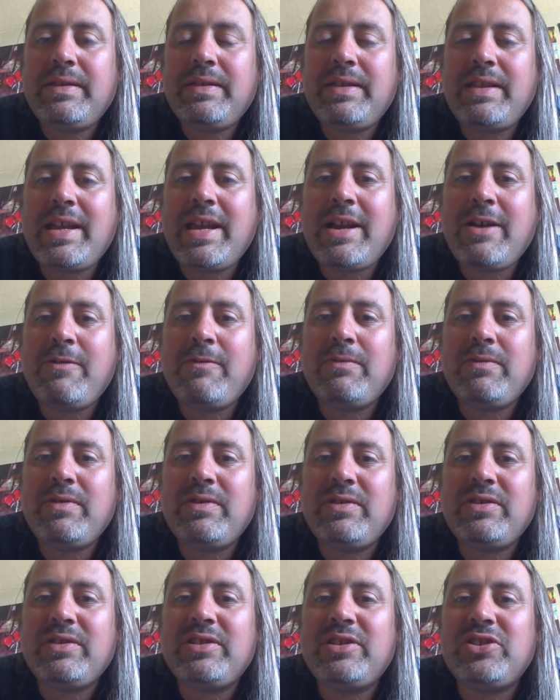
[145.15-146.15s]
Now,
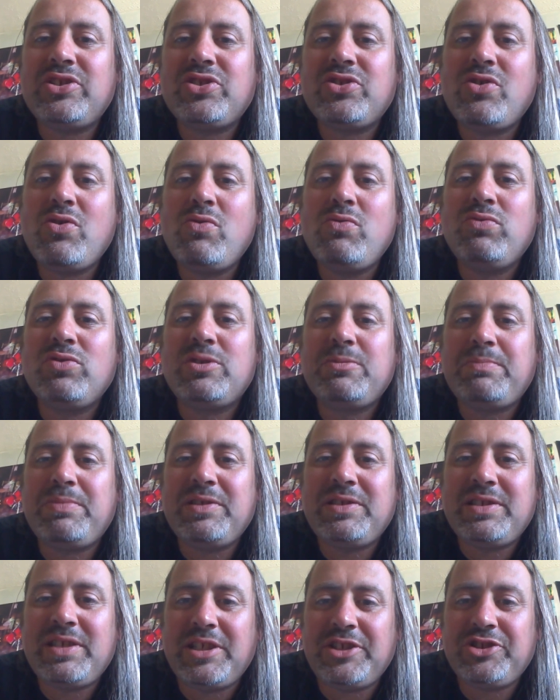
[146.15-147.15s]
the school's
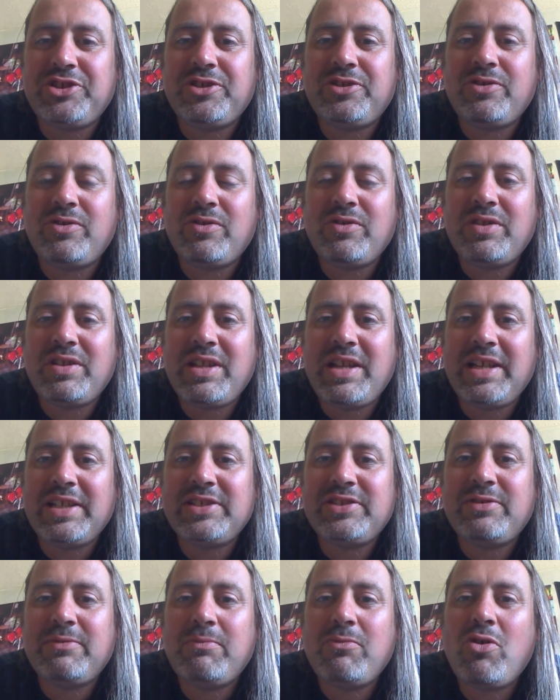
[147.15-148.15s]
position on
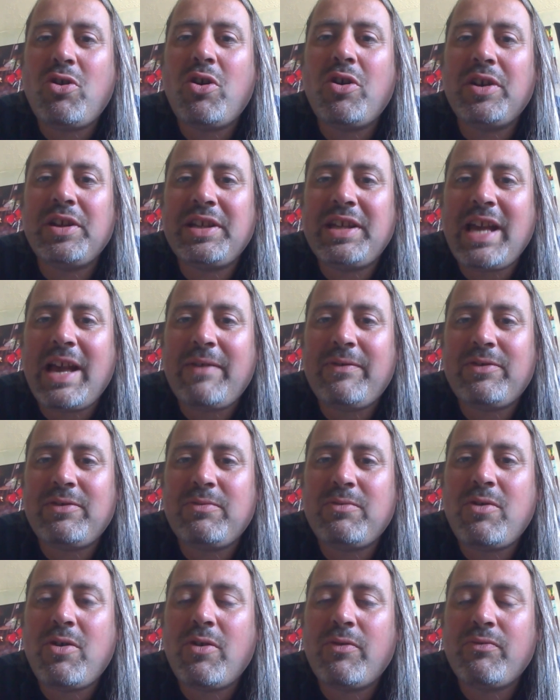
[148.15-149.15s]
this, and what I gather
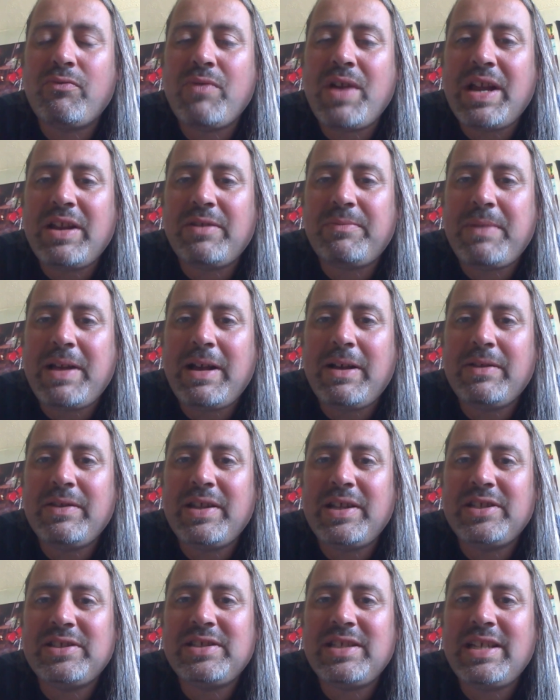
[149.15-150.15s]
and what I've read about
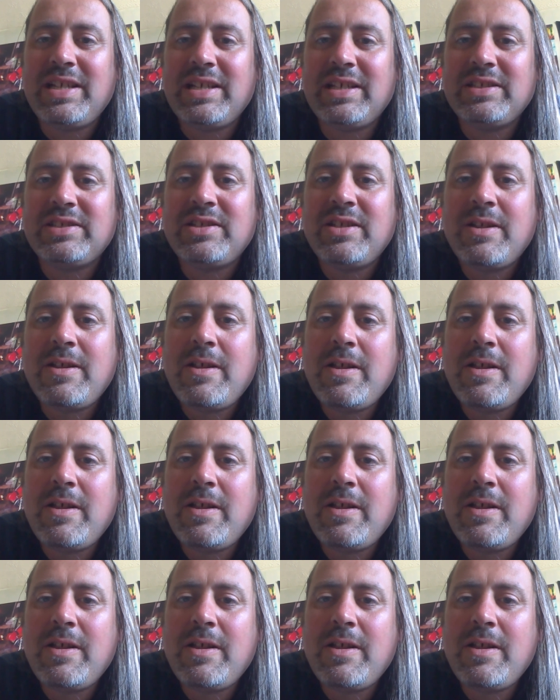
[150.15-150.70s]
this, is